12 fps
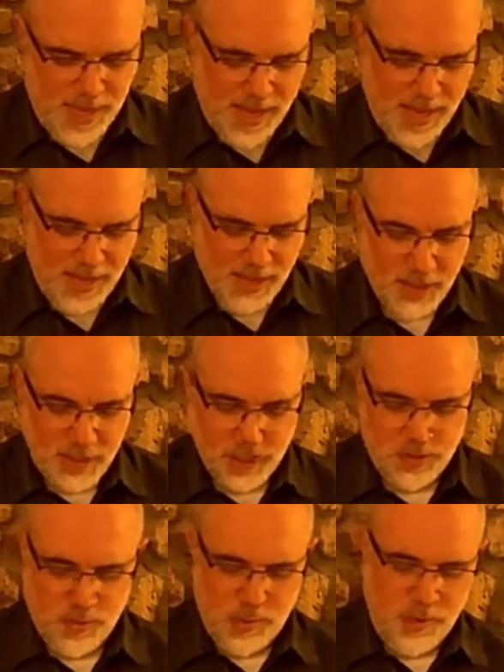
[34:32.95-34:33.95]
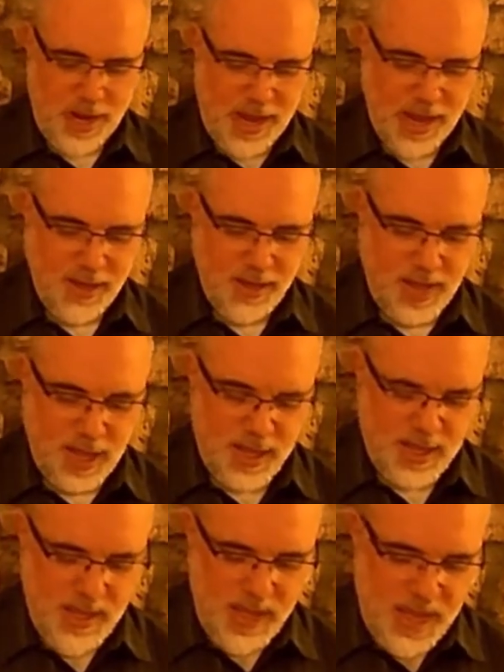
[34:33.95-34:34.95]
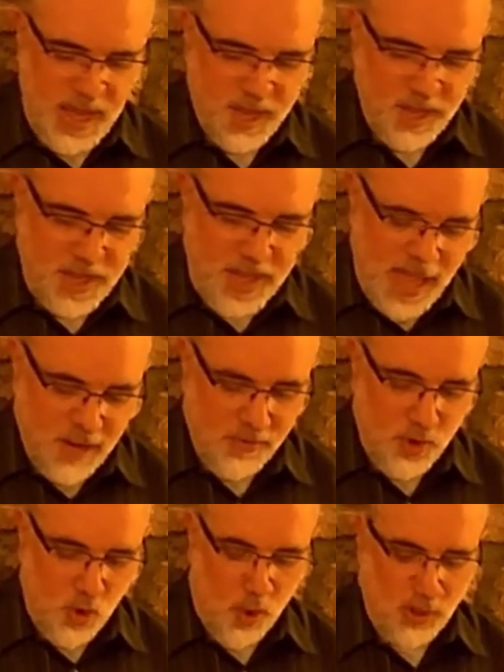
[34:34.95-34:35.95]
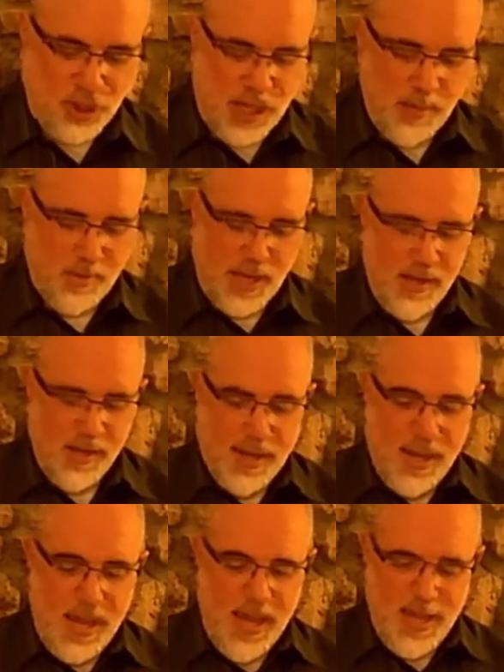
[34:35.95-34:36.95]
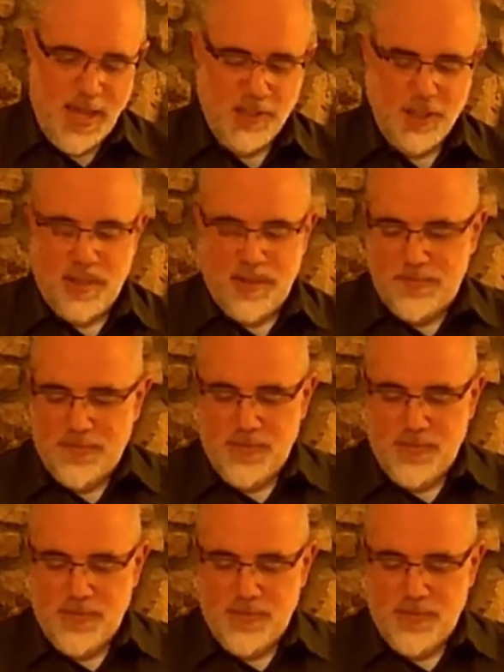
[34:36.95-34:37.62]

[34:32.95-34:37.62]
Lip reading: Yeah, I guess this is where we're at. In the gate of the court shall be hangings of